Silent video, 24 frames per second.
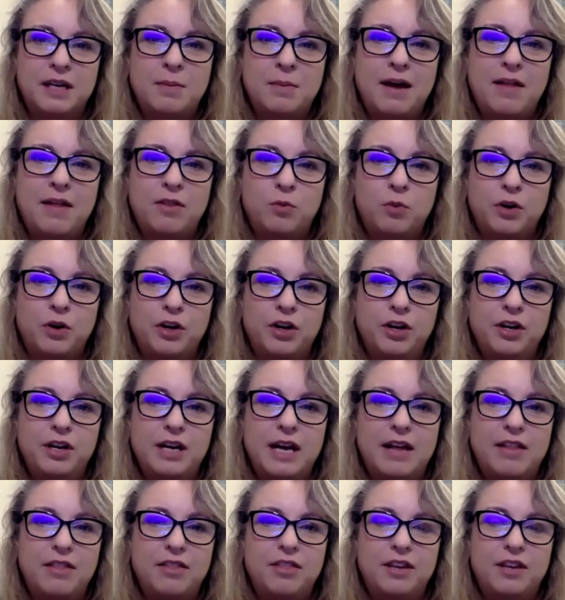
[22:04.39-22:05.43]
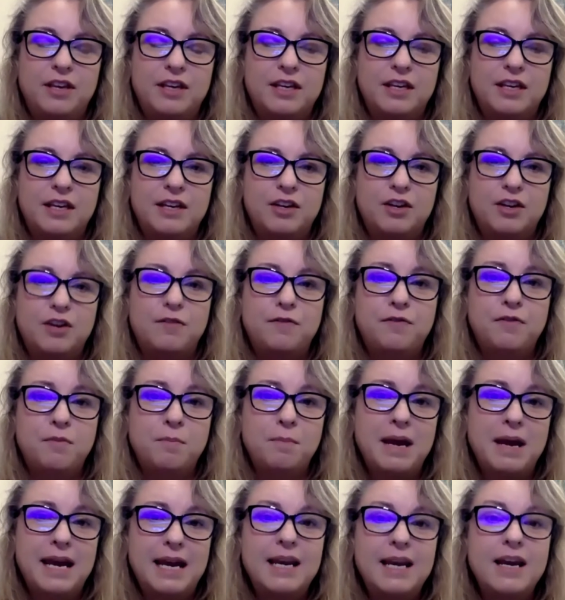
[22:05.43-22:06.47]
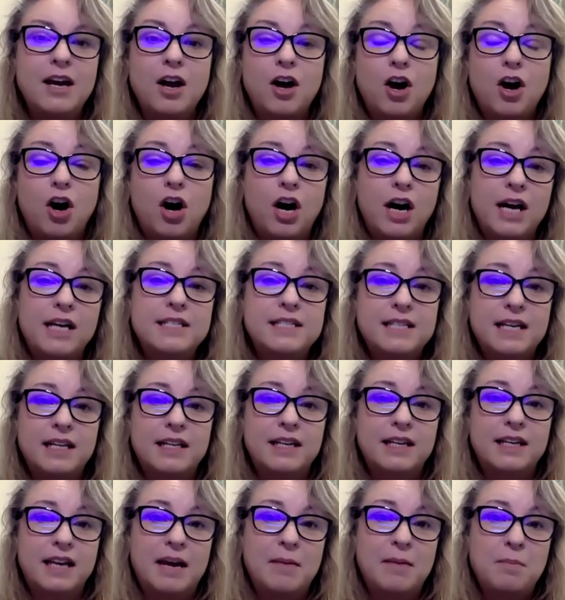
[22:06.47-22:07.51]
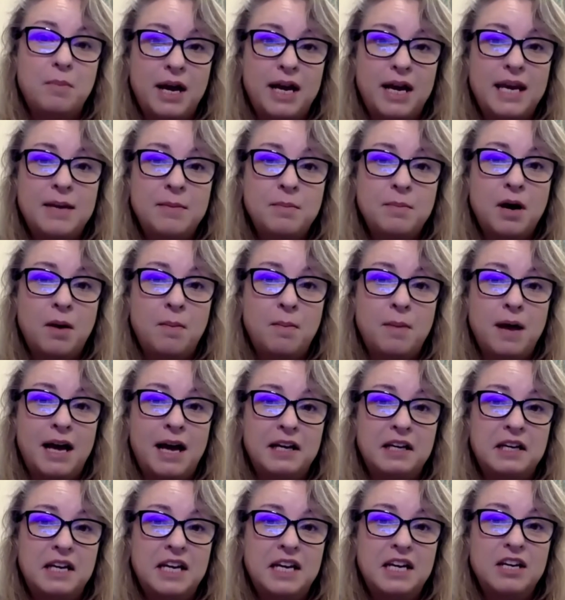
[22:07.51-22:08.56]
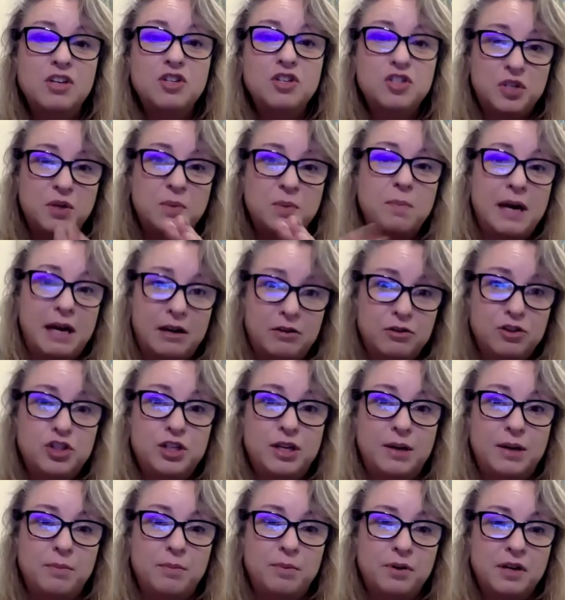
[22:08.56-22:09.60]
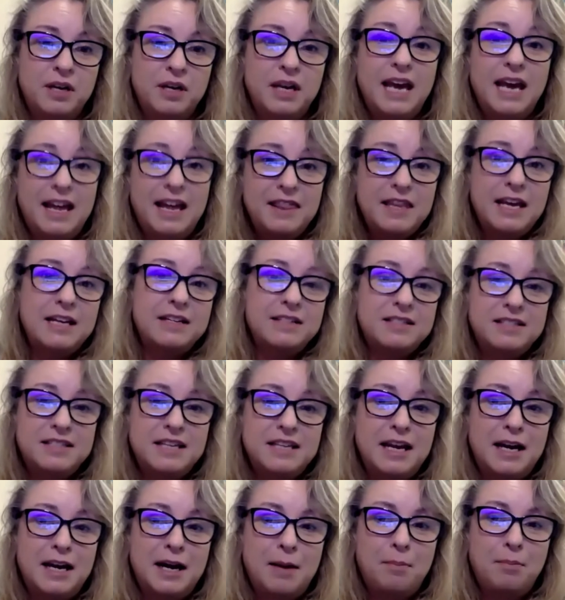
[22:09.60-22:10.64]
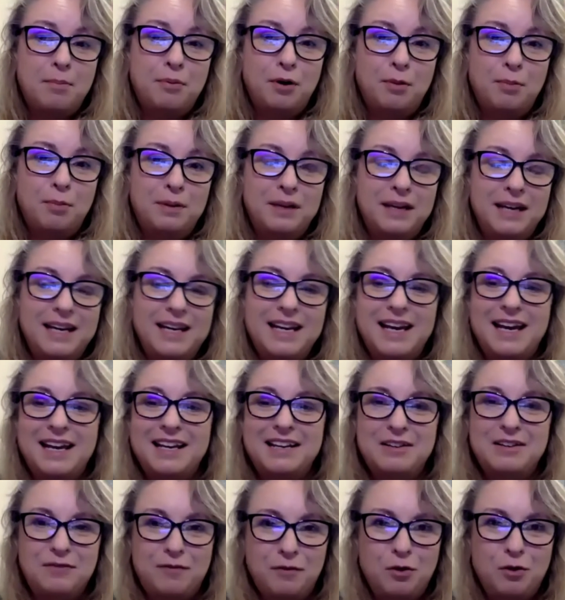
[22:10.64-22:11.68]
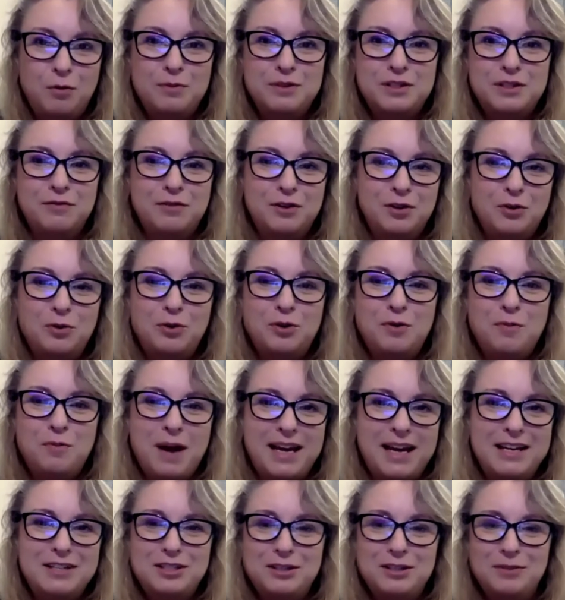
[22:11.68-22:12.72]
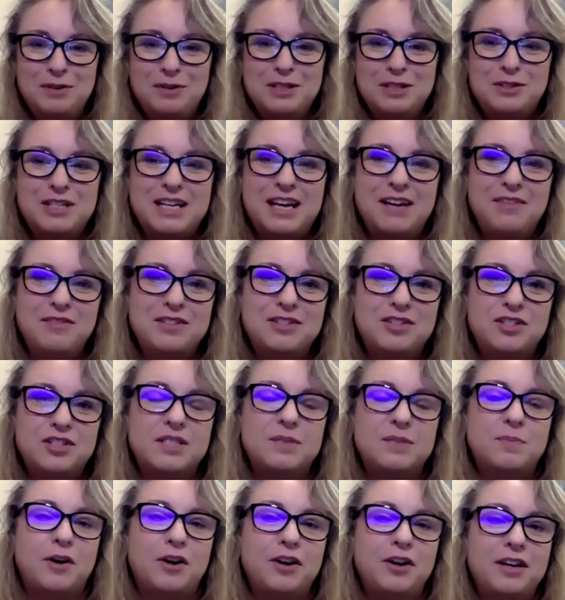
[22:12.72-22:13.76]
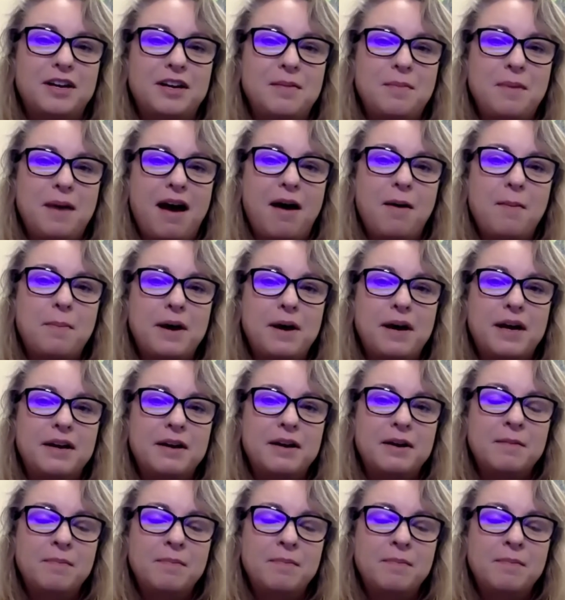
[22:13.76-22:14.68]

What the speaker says: about the word, and thinking, for me, I delegate my email marketing to MailChimp. And that's set up properly in forms of an automation, which David's just spoken about. But